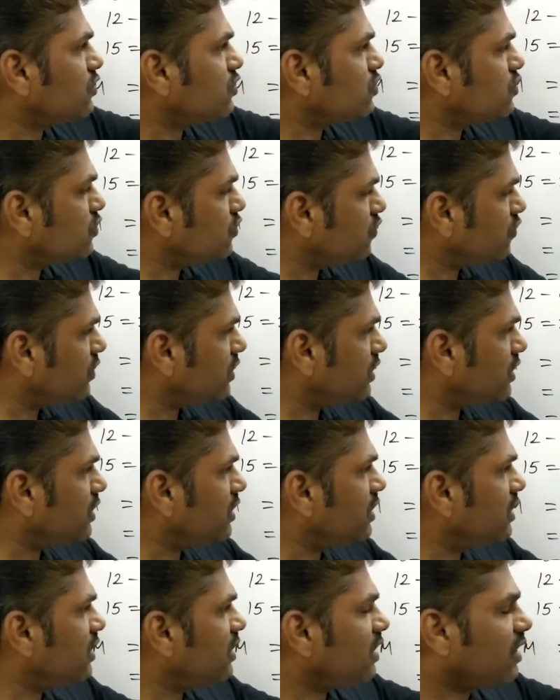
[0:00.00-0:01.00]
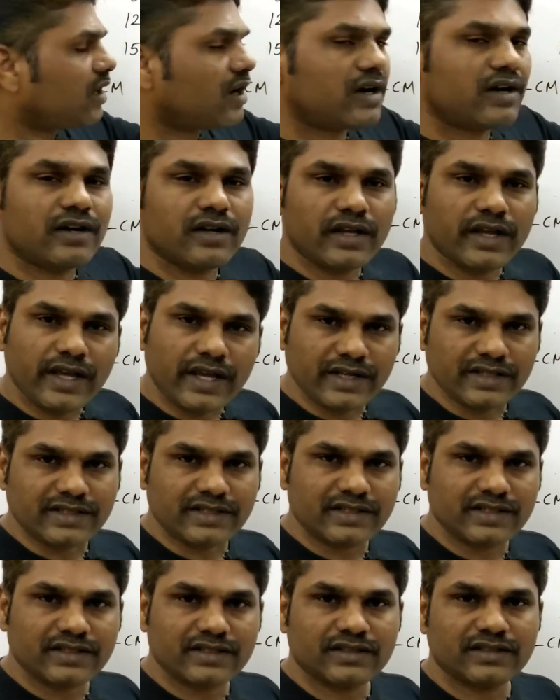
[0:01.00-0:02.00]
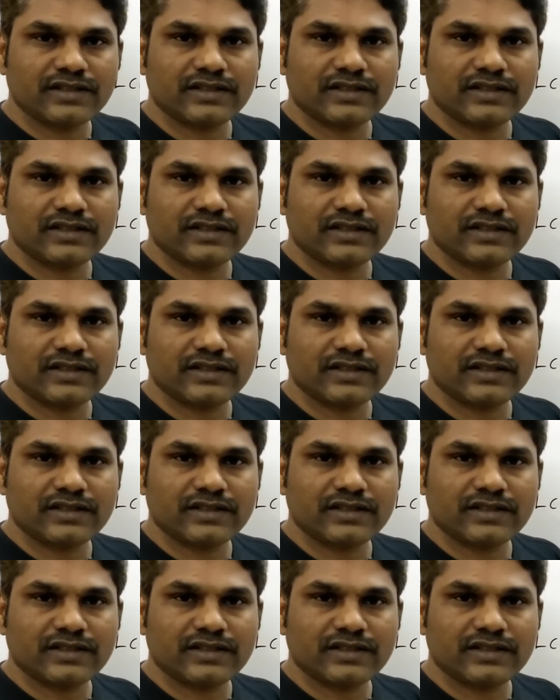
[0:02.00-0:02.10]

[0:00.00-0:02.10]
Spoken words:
12 and 8.